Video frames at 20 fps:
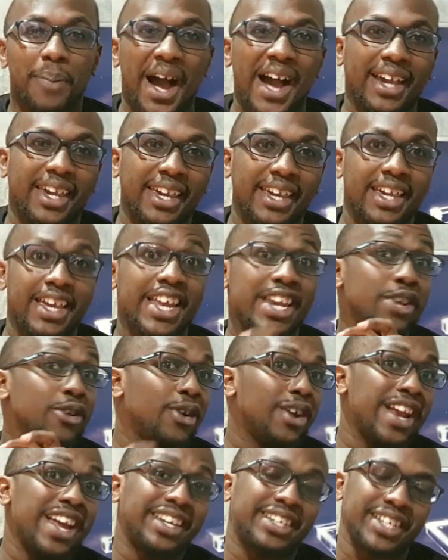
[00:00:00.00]
packing in
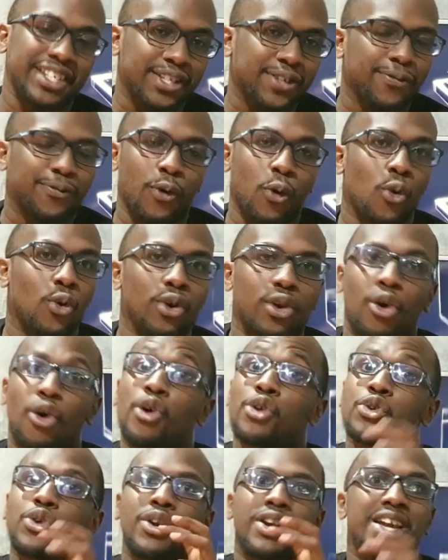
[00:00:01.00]
your latest phone
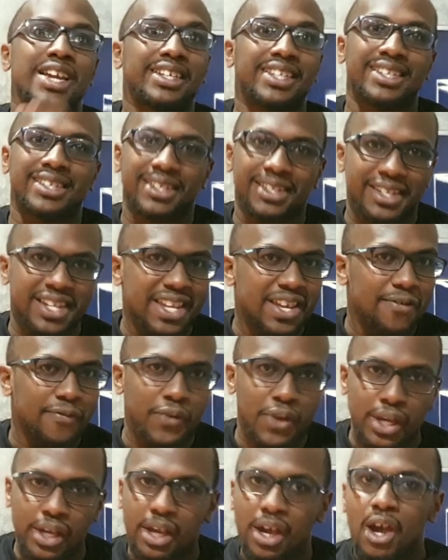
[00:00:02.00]
or your latest
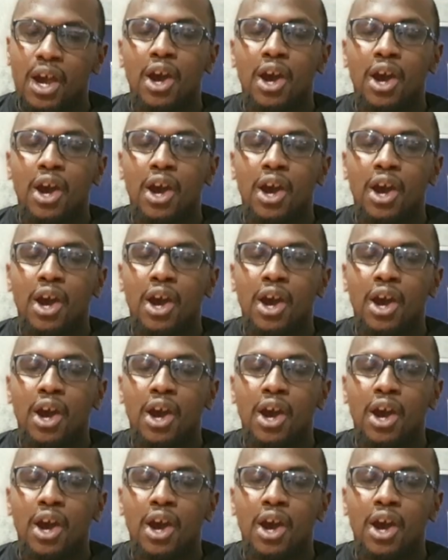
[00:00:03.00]
TV